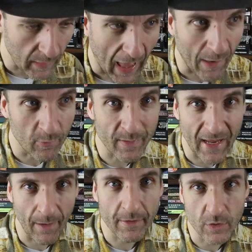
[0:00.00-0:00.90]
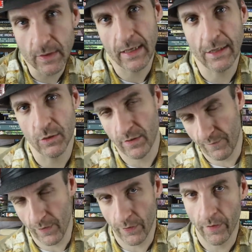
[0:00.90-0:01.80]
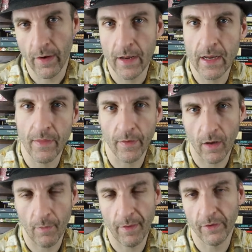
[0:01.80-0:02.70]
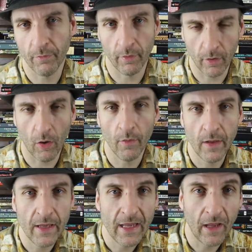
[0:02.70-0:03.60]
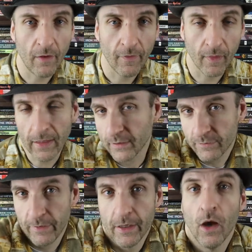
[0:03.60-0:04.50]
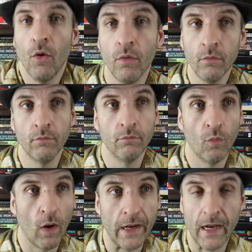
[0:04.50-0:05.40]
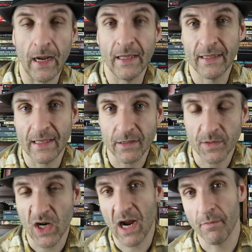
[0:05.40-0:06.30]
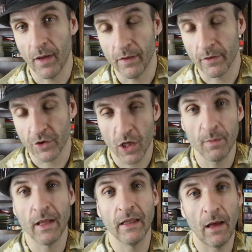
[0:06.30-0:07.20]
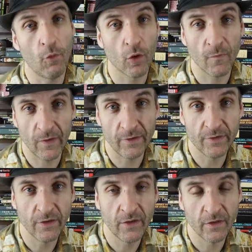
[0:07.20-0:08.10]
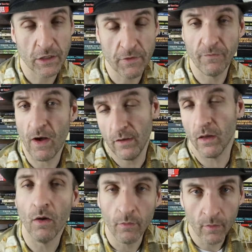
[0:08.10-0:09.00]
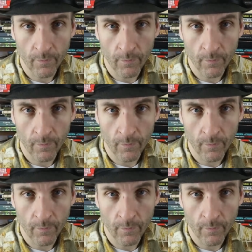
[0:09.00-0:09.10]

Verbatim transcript: I would be happy to engage with further in the comments below. If you like this video, why not hit that subscribe button? There's going to be a lot more of these to follow.